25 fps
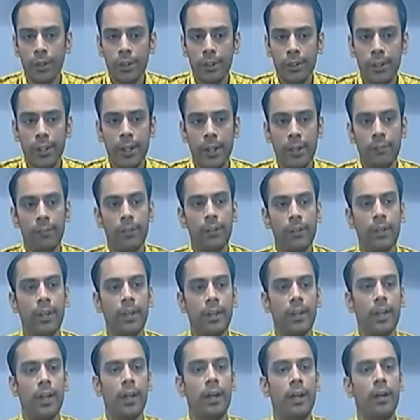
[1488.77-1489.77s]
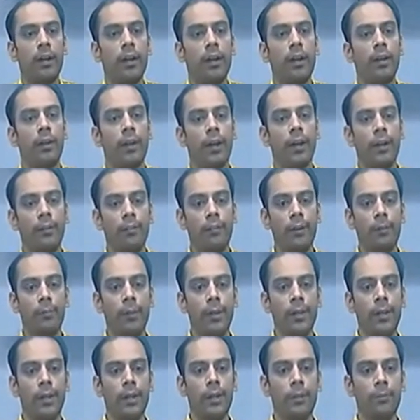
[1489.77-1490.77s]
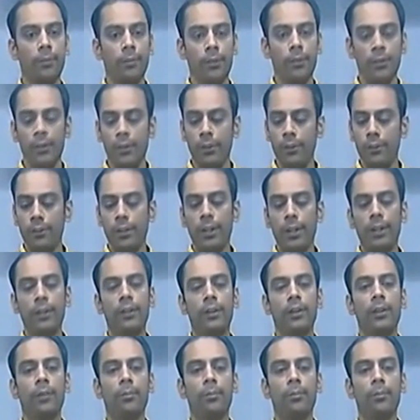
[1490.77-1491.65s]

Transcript: Then after that, I will be in a position to